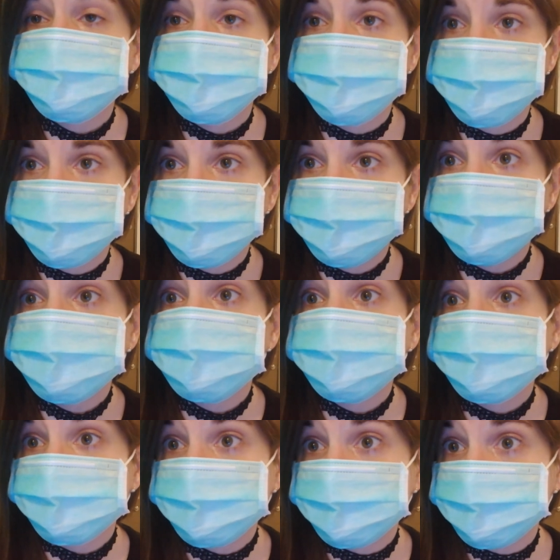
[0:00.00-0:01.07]
who is
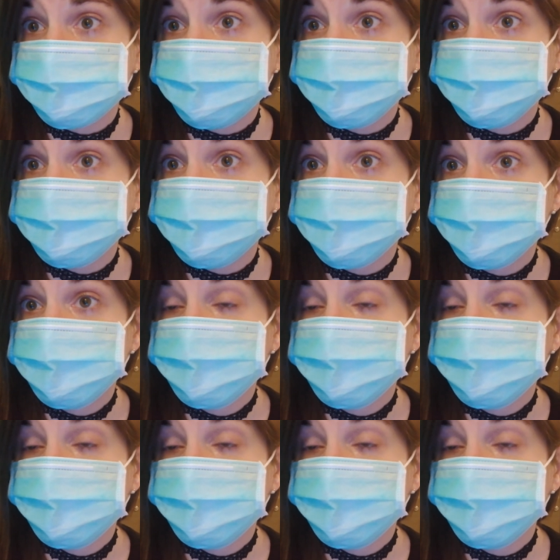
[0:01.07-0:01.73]
poorer than you